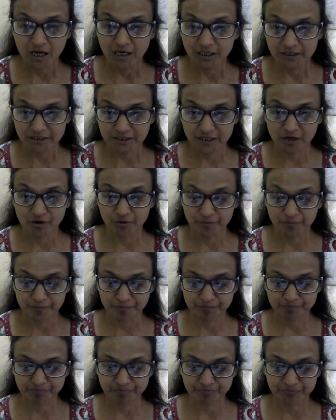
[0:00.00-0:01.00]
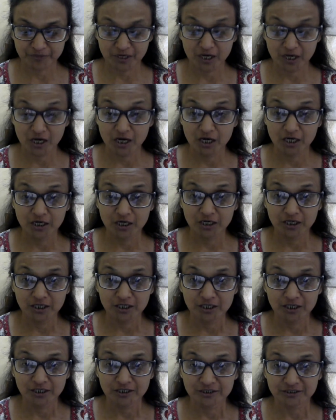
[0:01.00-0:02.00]
Now,
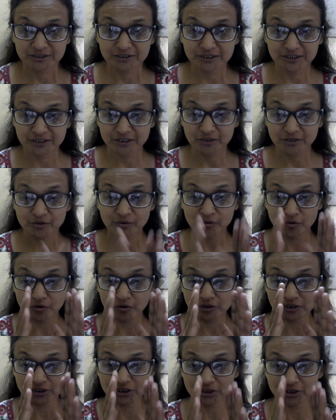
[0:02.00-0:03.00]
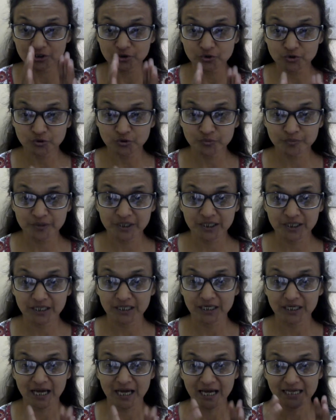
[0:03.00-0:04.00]
the whole tube
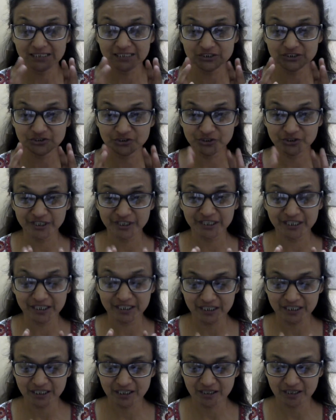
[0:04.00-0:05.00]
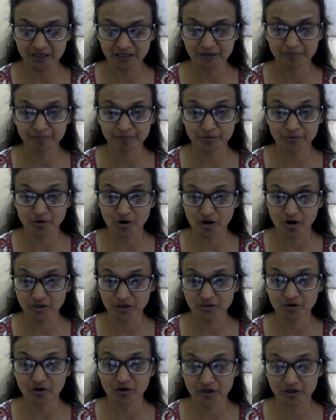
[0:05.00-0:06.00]
has three
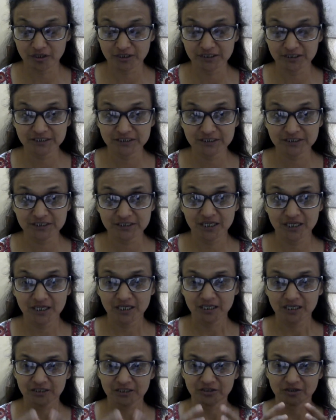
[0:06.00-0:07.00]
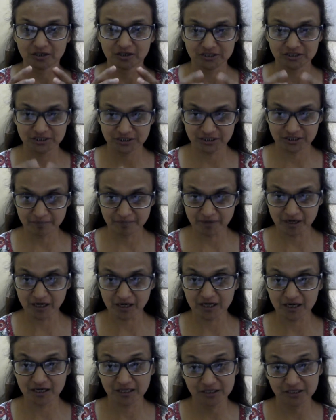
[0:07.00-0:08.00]
broad organs: your
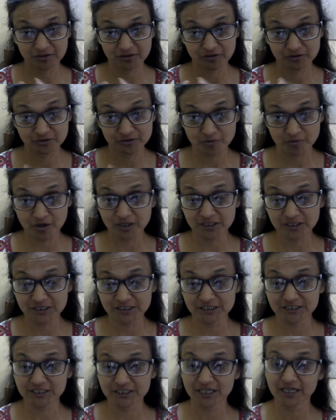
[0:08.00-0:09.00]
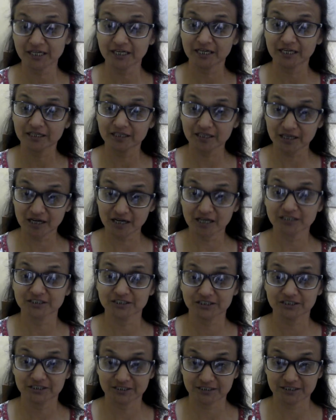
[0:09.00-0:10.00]
stomach, your small intestine, and the large
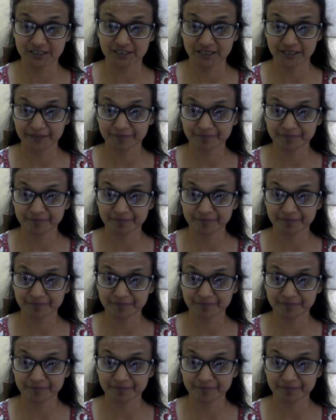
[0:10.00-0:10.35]
intestine.